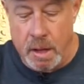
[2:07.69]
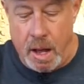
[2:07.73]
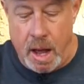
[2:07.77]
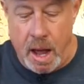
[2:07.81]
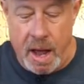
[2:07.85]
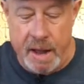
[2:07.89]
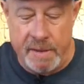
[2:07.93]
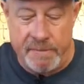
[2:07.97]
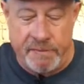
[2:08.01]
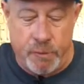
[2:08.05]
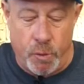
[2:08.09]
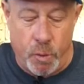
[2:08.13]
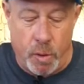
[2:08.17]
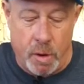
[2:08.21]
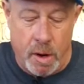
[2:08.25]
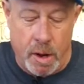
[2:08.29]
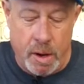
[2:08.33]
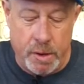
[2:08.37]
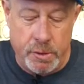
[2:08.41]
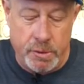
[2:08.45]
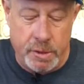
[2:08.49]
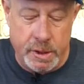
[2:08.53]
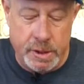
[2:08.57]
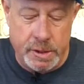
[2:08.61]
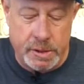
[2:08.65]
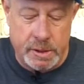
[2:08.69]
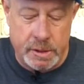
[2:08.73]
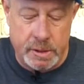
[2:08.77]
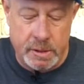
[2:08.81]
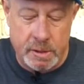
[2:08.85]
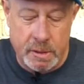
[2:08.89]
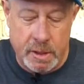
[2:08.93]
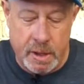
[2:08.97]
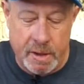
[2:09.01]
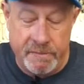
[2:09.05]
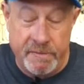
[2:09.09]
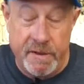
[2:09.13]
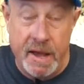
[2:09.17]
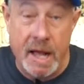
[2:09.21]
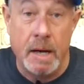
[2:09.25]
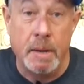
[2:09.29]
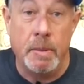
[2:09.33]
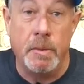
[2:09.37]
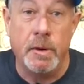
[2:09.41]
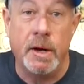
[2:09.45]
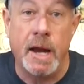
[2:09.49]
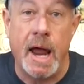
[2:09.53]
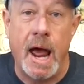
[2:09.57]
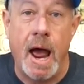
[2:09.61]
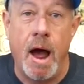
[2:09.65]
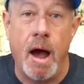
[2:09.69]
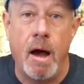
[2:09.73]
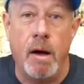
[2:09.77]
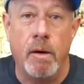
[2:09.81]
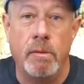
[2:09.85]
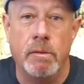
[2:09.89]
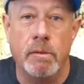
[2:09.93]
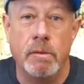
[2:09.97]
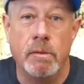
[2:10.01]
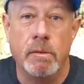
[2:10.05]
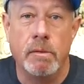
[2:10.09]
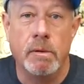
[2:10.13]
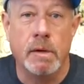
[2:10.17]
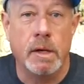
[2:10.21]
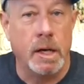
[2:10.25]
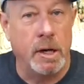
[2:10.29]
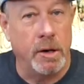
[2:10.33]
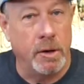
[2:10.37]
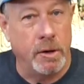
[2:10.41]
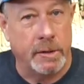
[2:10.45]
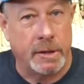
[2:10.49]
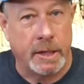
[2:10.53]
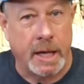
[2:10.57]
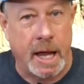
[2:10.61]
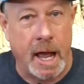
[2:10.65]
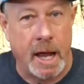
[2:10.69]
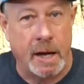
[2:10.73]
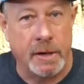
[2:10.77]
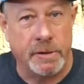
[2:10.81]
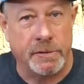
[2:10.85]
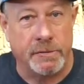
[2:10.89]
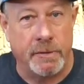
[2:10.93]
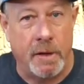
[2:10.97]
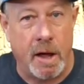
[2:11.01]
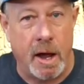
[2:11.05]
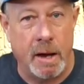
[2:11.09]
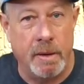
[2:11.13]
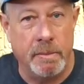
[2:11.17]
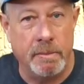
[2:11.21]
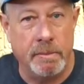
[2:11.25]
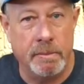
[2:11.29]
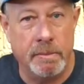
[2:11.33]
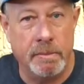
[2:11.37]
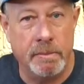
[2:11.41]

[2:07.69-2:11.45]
high 400s available now here at the Caddis Fly.